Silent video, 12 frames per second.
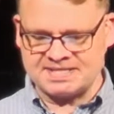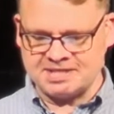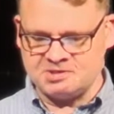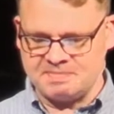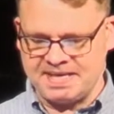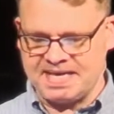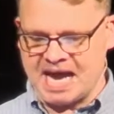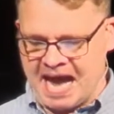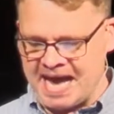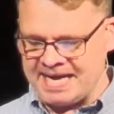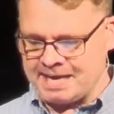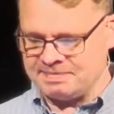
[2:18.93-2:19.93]
sent me,
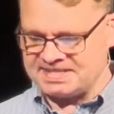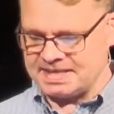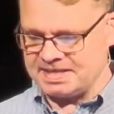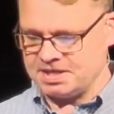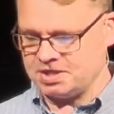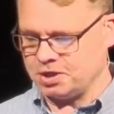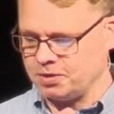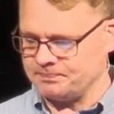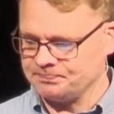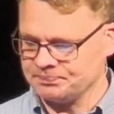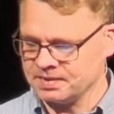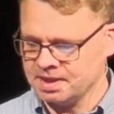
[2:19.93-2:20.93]
I am sending you."
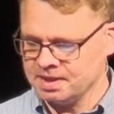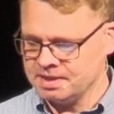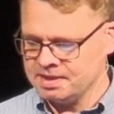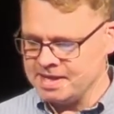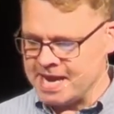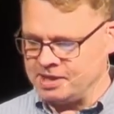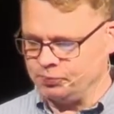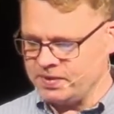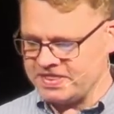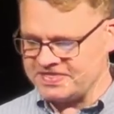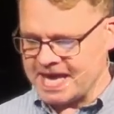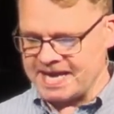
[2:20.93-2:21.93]
And
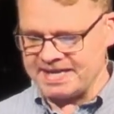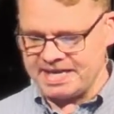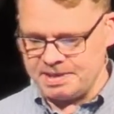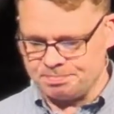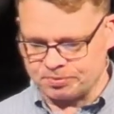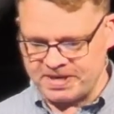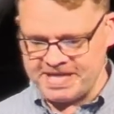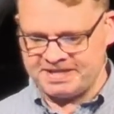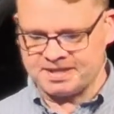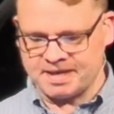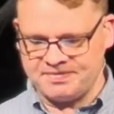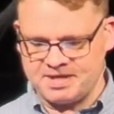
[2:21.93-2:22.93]
with that, he
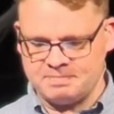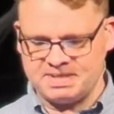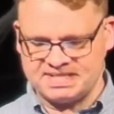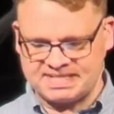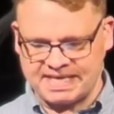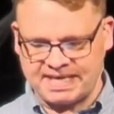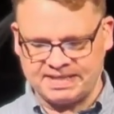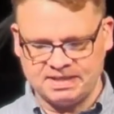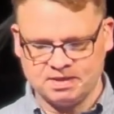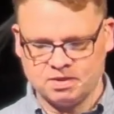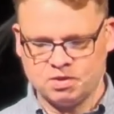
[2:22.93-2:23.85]
breathed on them and said,